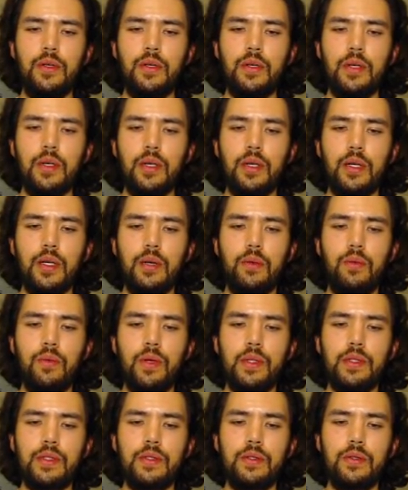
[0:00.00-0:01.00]
I
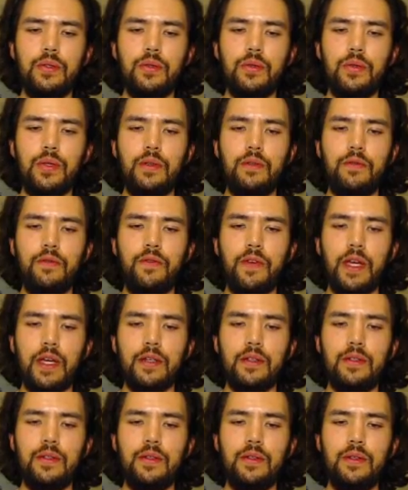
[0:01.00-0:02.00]
want to
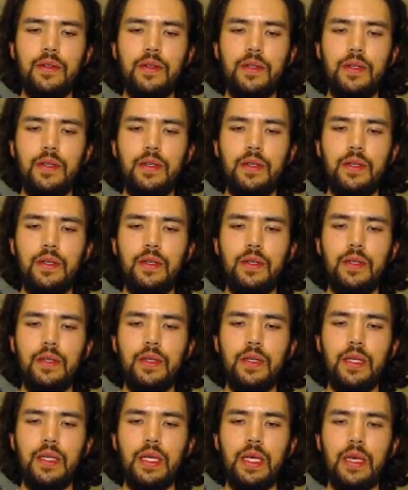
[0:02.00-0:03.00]
infect
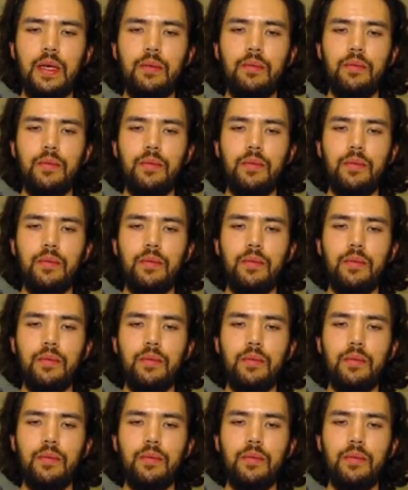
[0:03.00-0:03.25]
him.